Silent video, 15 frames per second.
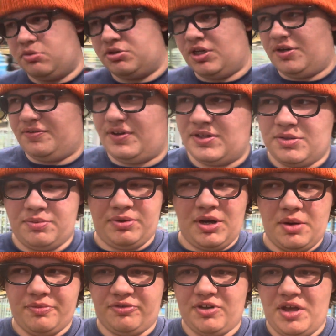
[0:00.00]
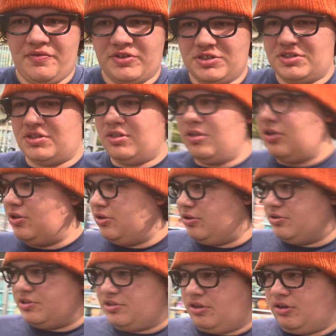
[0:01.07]
trying to find the prime flavors. They're
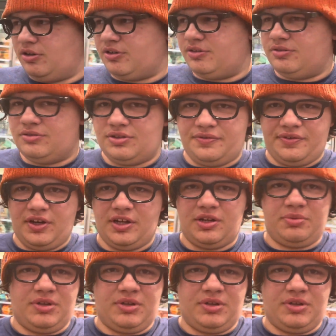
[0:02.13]
just hard to find, I'm